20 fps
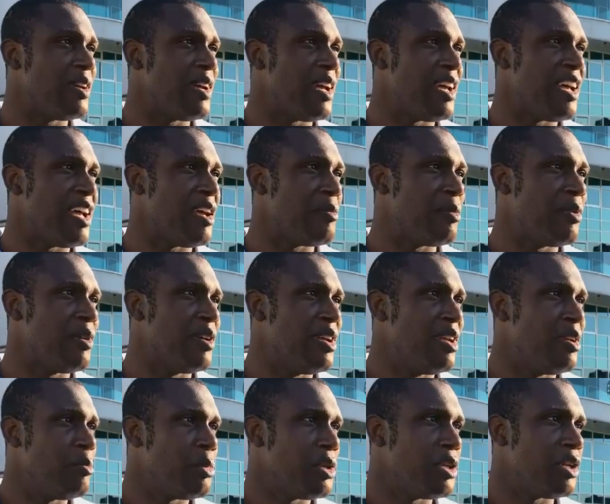
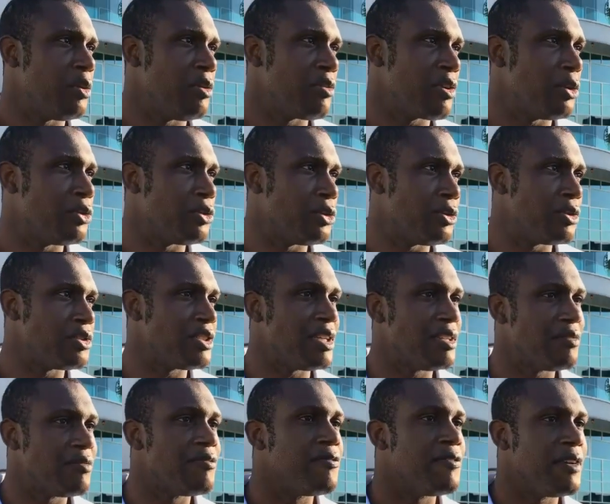But we've got
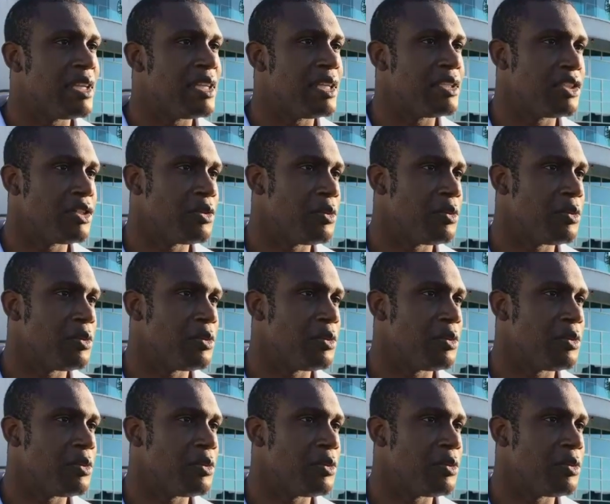Dawson, Felix,